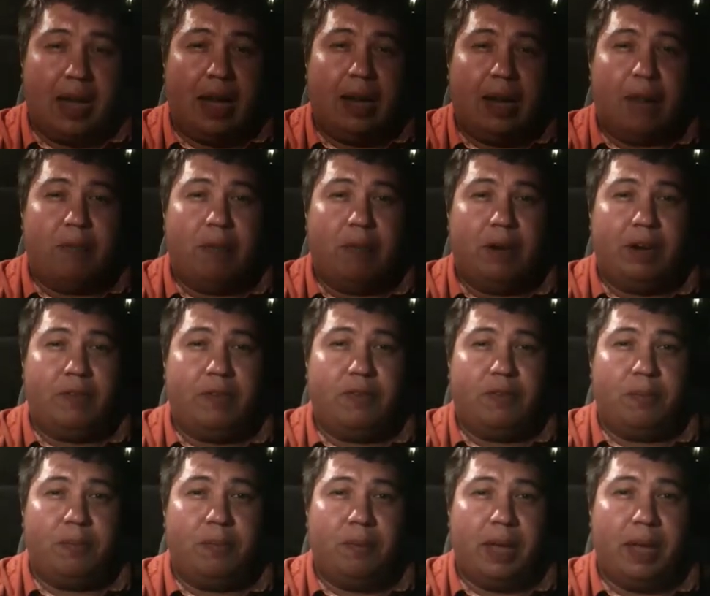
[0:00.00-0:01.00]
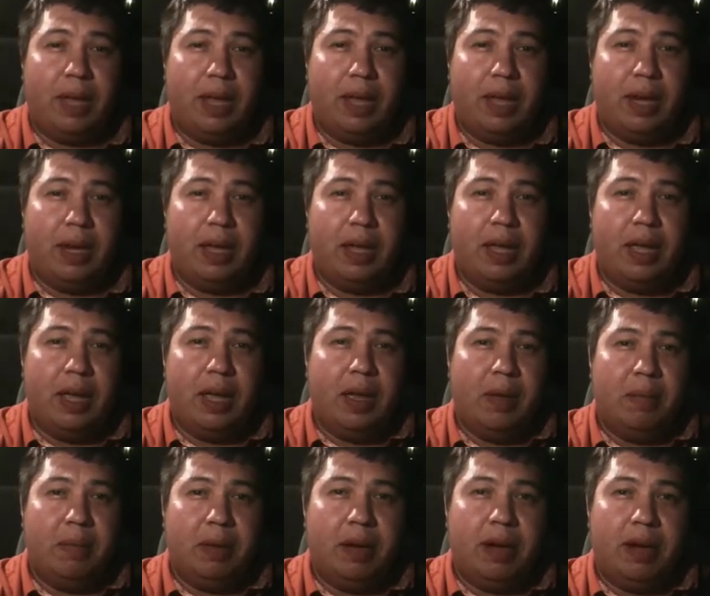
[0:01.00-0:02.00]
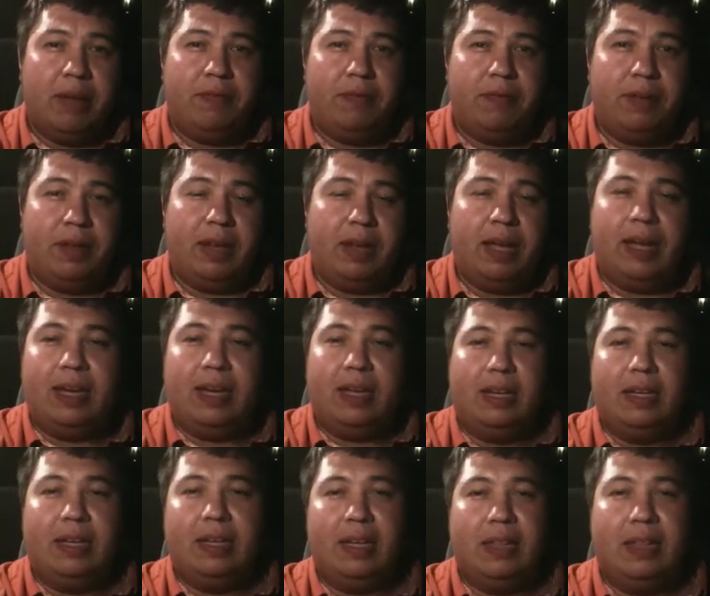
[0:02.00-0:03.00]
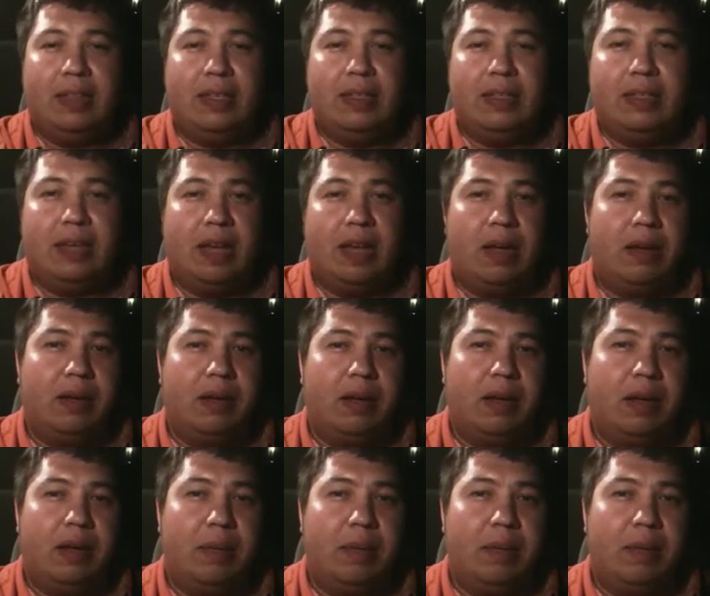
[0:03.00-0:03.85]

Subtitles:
I am ready for bed, but I feel I need to get this out.